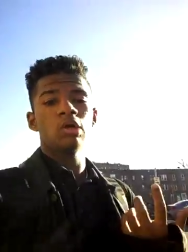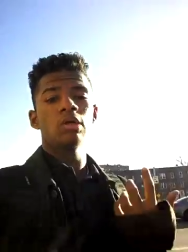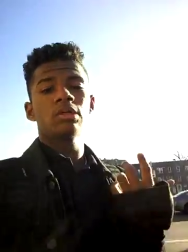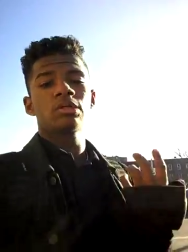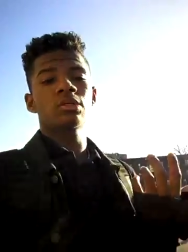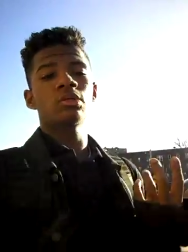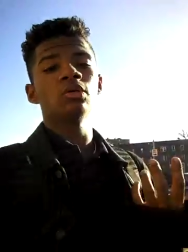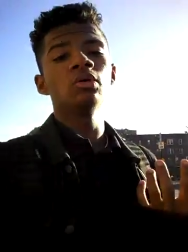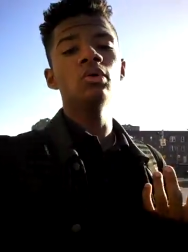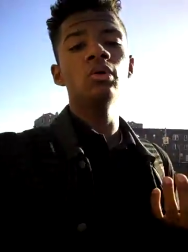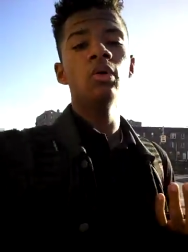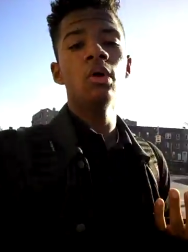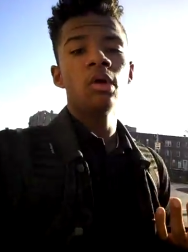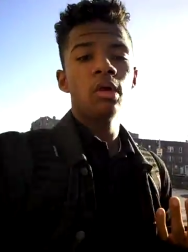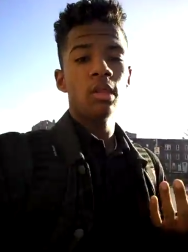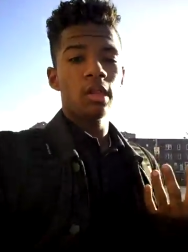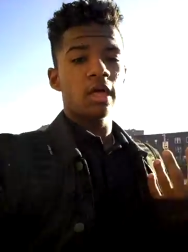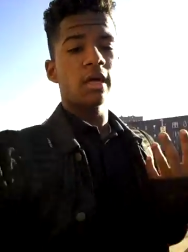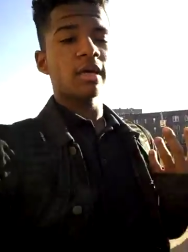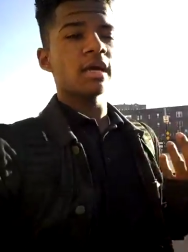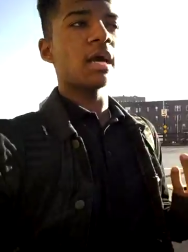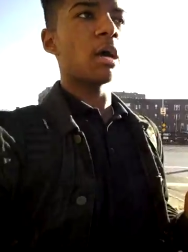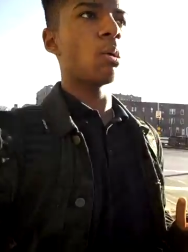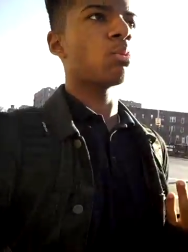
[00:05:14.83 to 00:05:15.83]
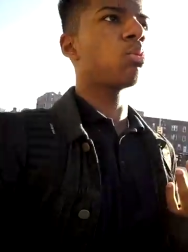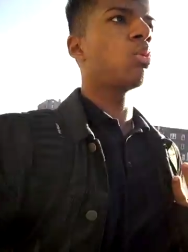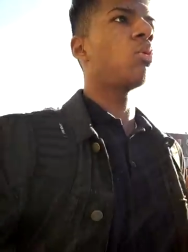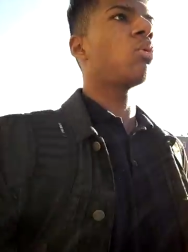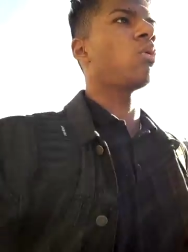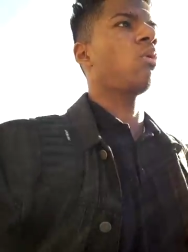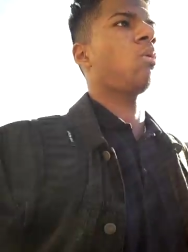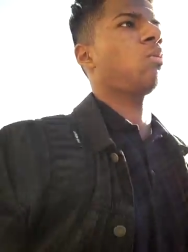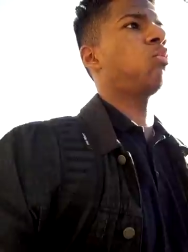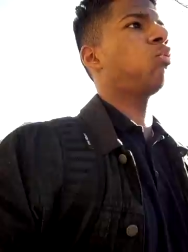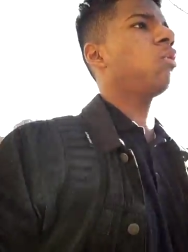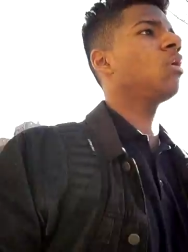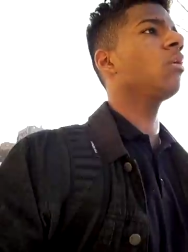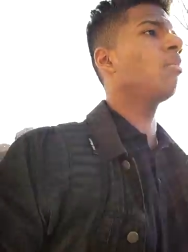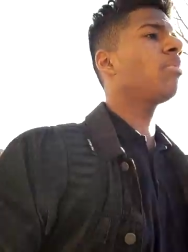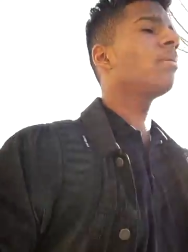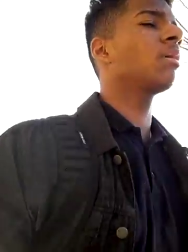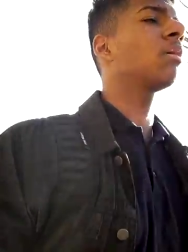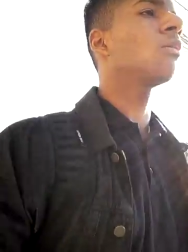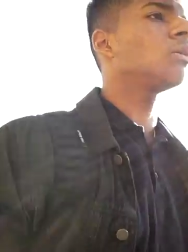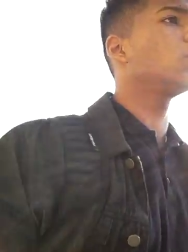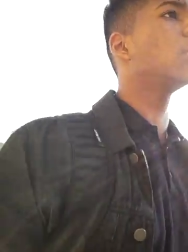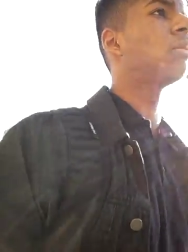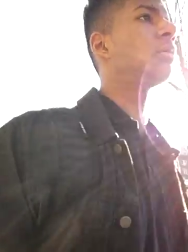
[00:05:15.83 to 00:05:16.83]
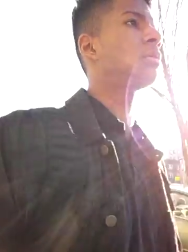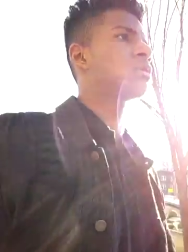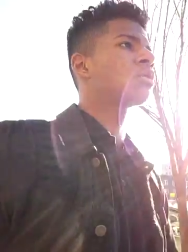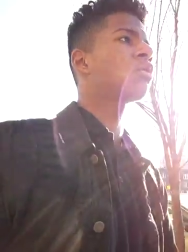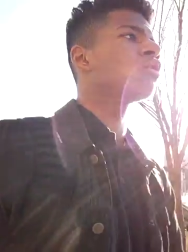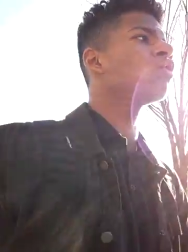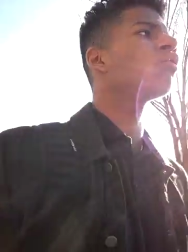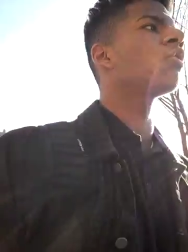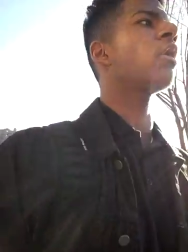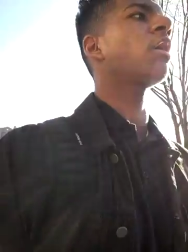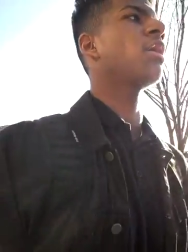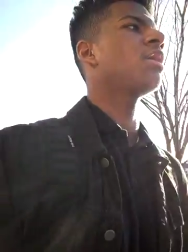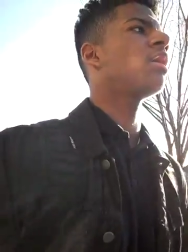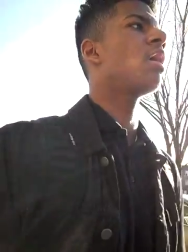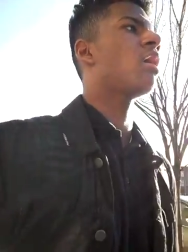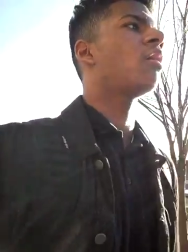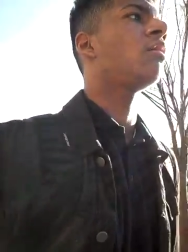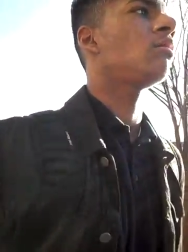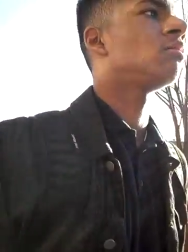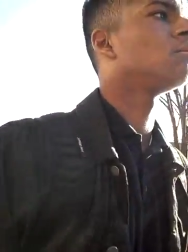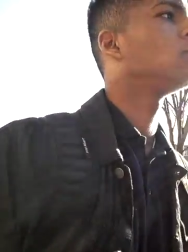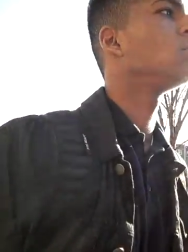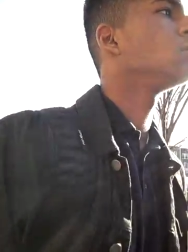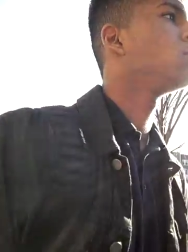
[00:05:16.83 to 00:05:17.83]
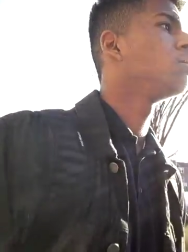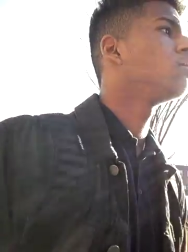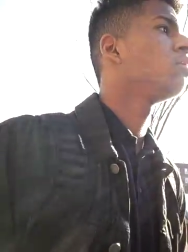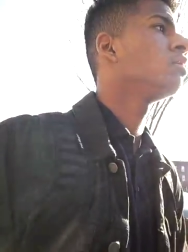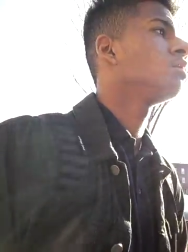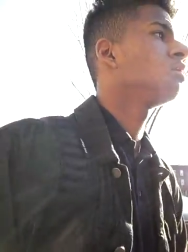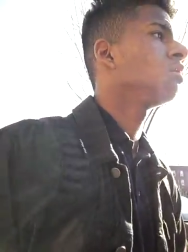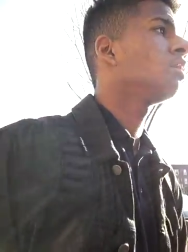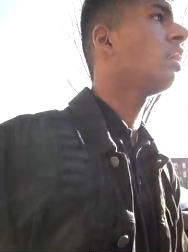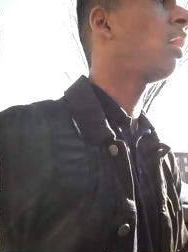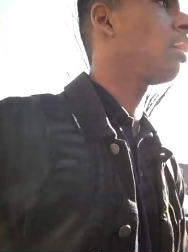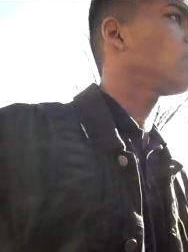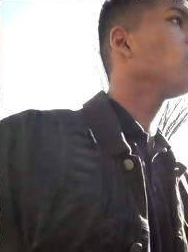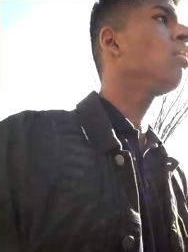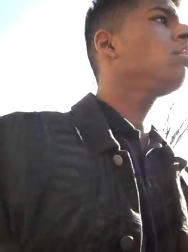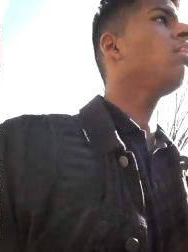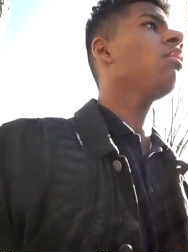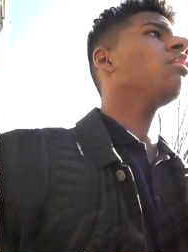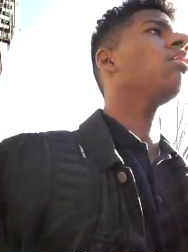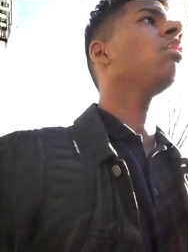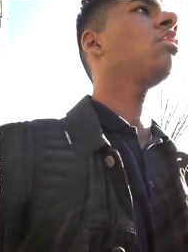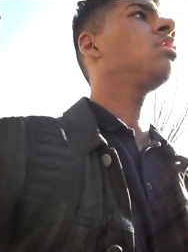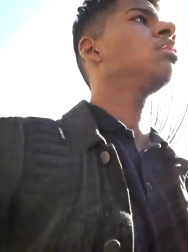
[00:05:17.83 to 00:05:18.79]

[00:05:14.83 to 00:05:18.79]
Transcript: to school, like, I w- I wouldn't be going to school right now. At all.